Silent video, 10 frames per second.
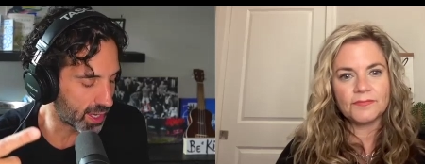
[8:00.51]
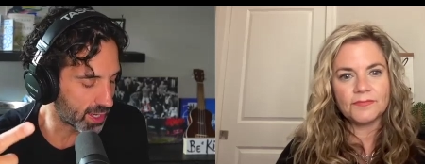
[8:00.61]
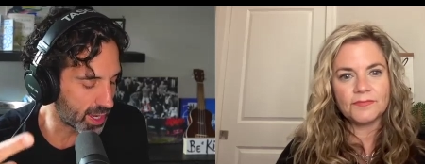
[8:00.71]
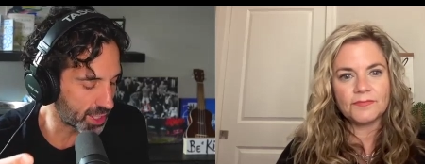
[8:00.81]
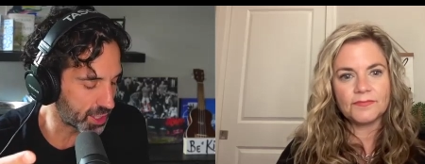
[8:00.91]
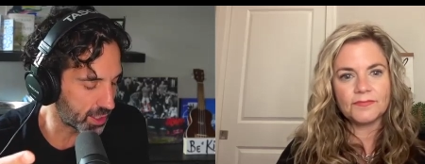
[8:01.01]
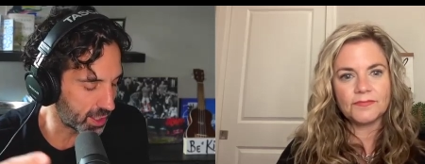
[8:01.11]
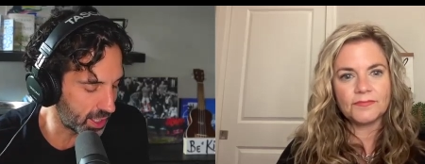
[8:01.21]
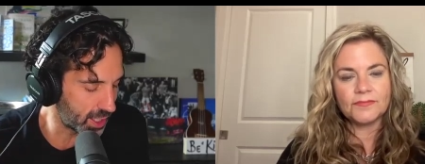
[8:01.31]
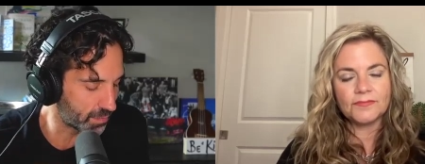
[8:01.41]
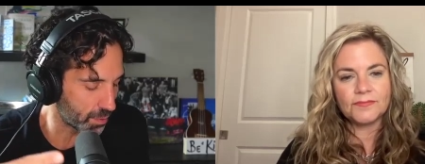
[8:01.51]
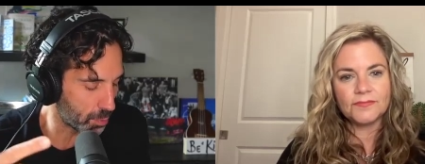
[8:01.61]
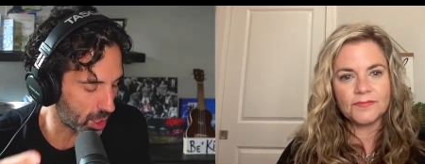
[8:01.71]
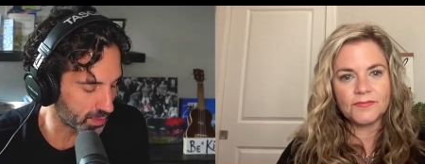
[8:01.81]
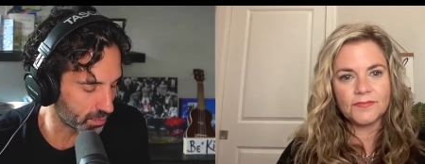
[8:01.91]
Speaker 1: connection need for
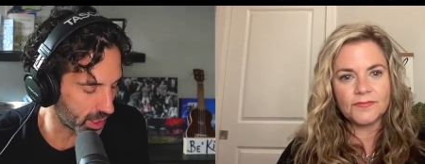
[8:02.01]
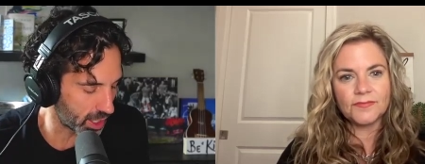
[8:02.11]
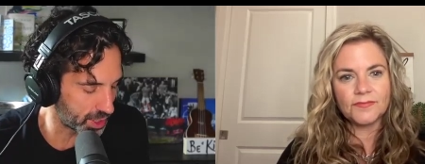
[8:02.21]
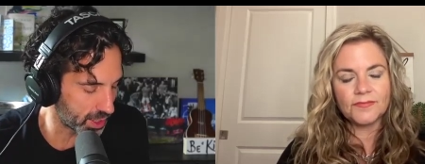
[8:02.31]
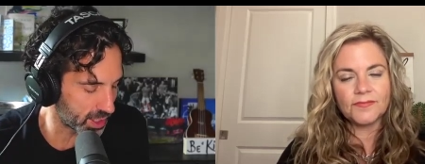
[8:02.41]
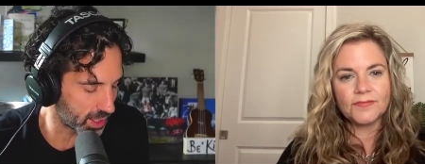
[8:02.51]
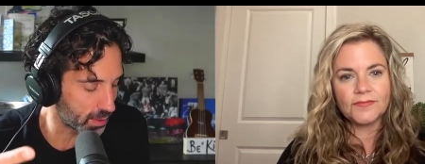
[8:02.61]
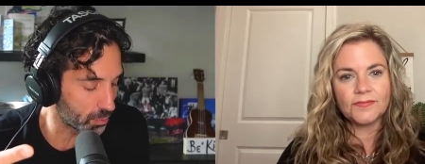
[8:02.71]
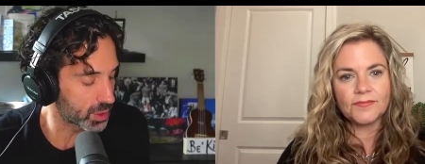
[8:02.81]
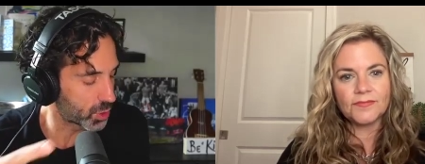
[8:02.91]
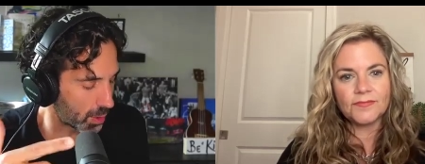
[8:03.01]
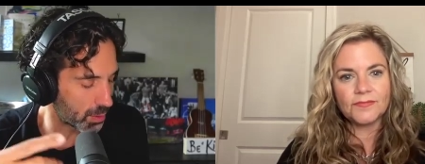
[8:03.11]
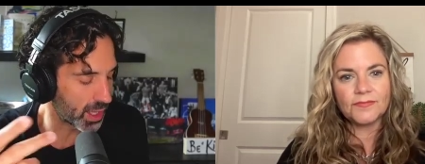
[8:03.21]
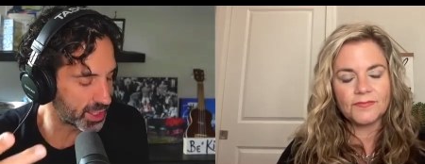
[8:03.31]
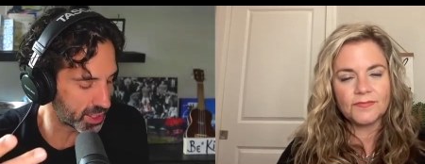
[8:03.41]
positive relationship, sorry,
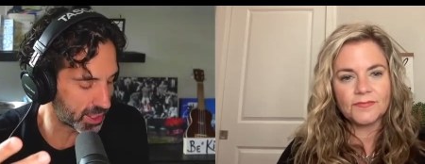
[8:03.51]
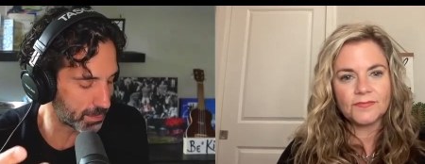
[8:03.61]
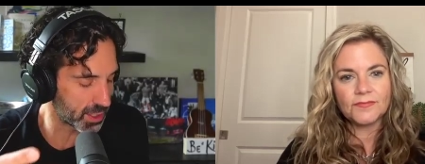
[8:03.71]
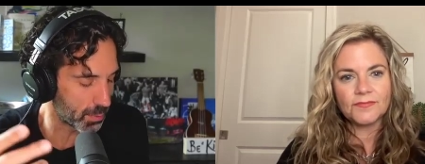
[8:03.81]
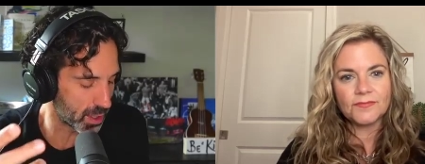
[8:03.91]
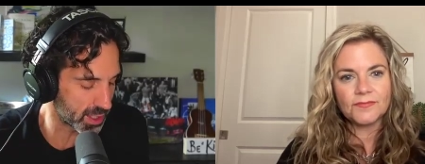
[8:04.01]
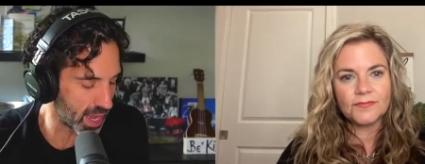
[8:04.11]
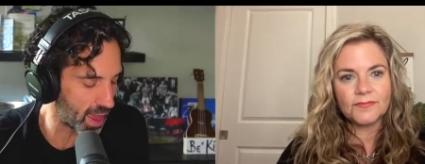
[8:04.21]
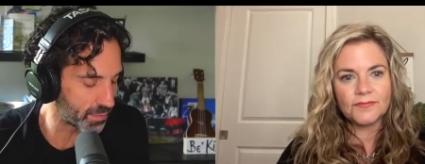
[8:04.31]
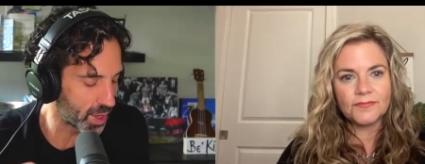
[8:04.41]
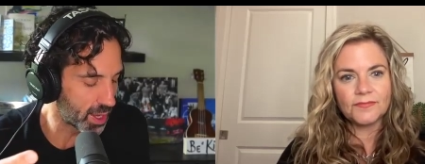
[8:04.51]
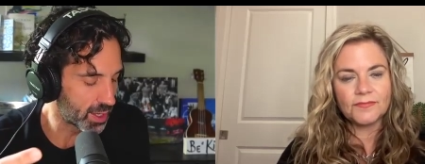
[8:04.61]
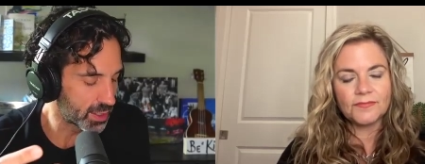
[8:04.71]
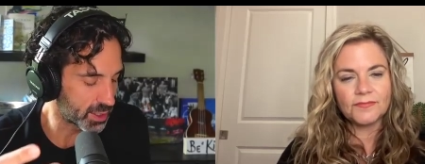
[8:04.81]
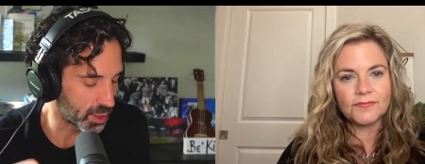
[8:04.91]
relationships among staff,
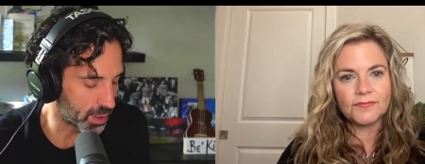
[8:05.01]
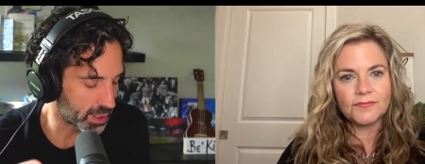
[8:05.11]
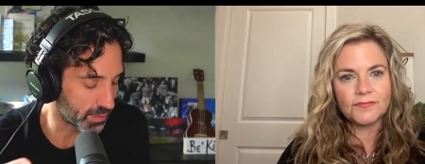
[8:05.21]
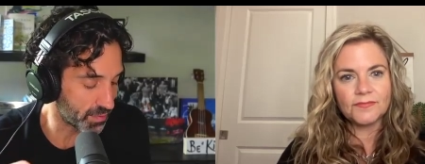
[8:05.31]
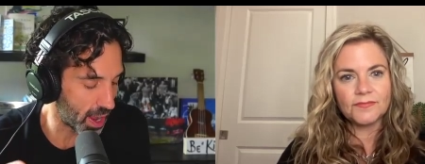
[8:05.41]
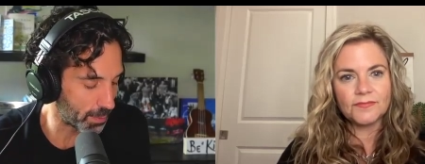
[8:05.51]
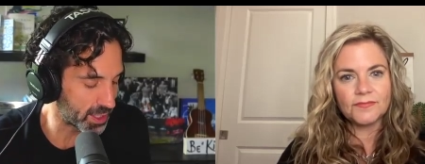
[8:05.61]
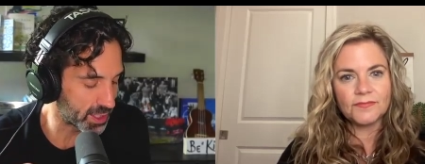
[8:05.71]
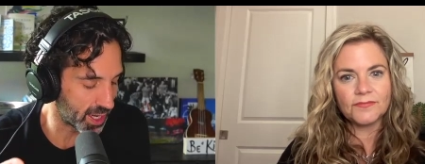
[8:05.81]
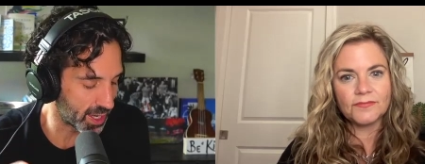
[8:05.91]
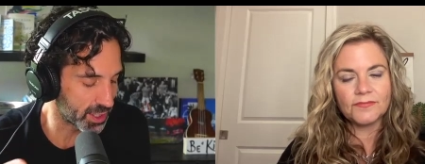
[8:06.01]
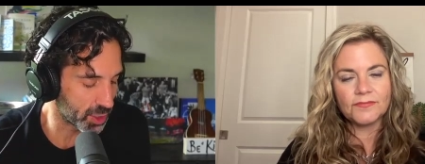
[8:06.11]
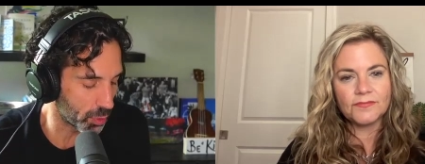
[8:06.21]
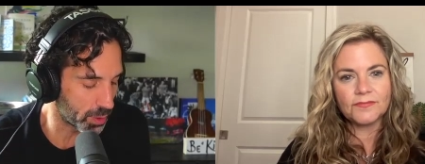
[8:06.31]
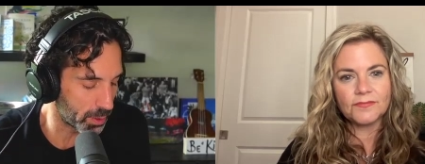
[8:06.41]
students, and families in the
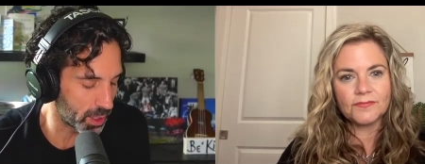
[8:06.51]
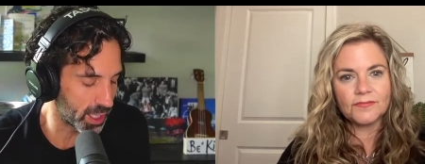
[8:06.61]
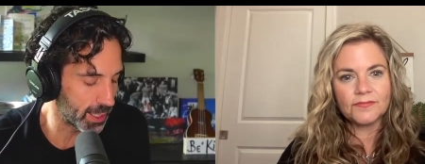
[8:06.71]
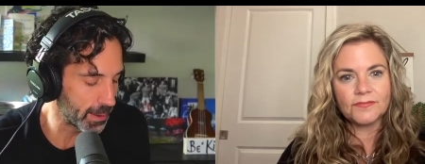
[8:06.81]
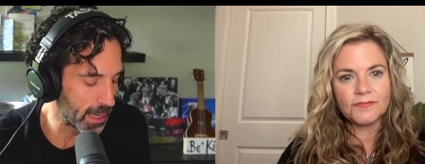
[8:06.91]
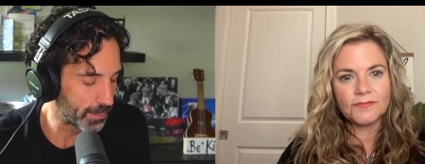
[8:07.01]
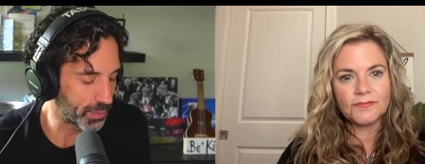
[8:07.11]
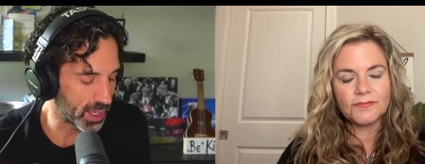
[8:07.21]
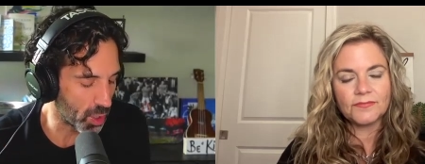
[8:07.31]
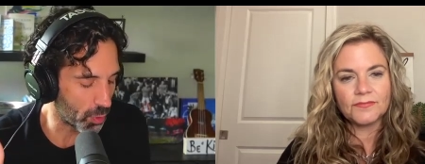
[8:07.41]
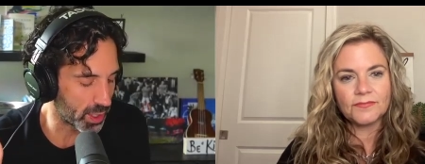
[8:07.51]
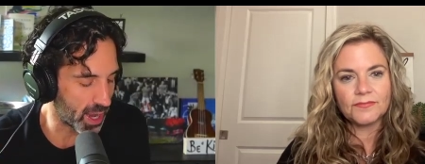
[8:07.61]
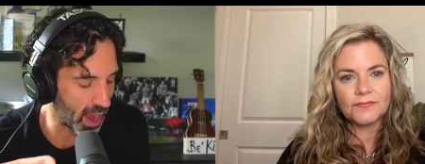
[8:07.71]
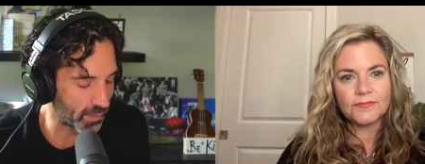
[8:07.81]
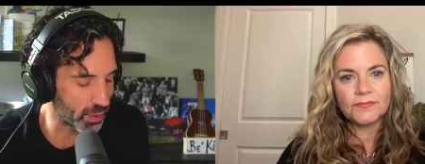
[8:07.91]
school community. They know that
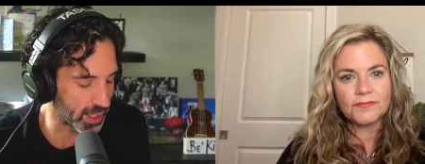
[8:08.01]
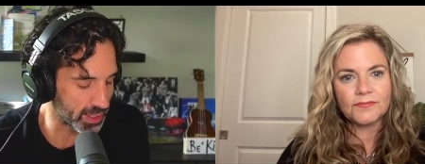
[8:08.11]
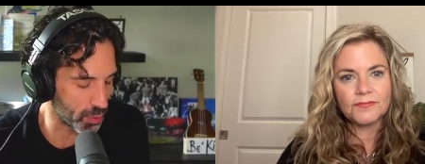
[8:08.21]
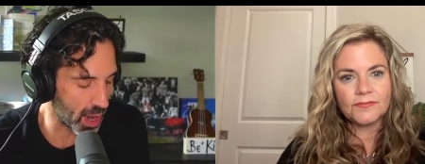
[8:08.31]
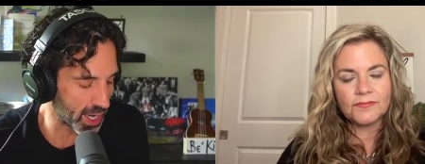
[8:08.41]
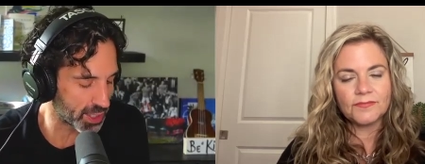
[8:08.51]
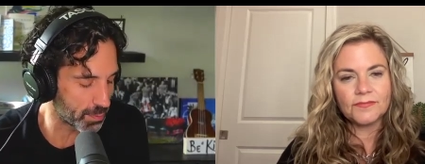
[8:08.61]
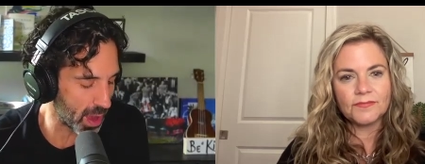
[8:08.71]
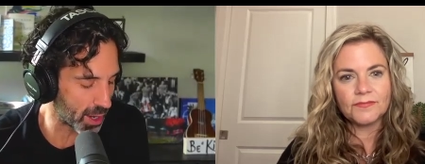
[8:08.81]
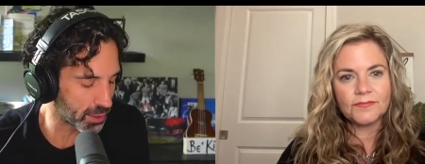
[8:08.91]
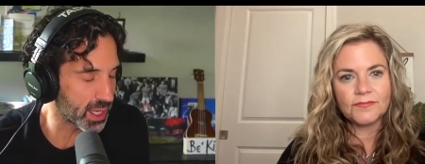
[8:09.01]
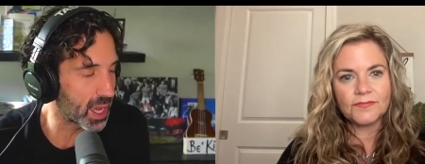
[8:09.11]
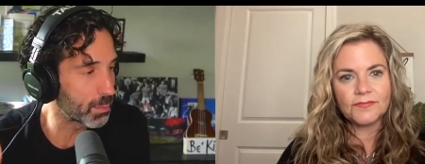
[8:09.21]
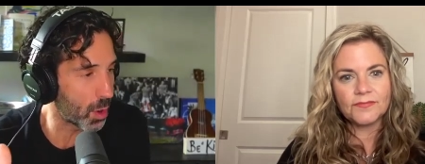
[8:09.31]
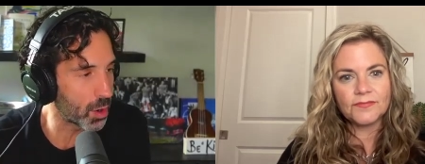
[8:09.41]
every interaction matters and
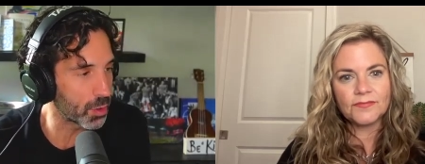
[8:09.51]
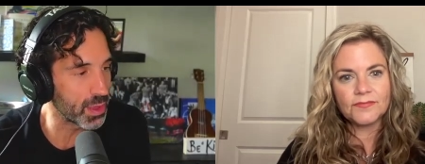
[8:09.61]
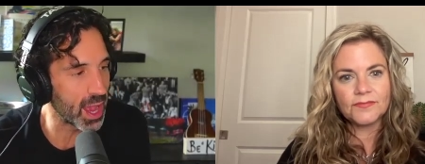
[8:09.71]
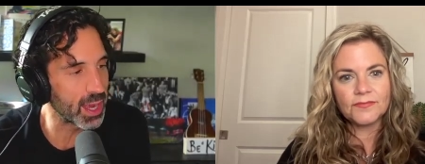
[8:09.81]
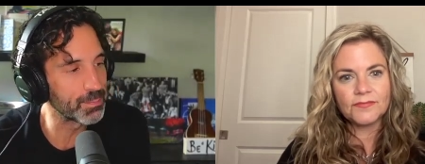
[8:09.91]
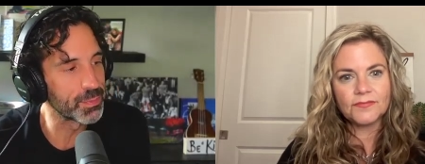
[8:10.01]
model that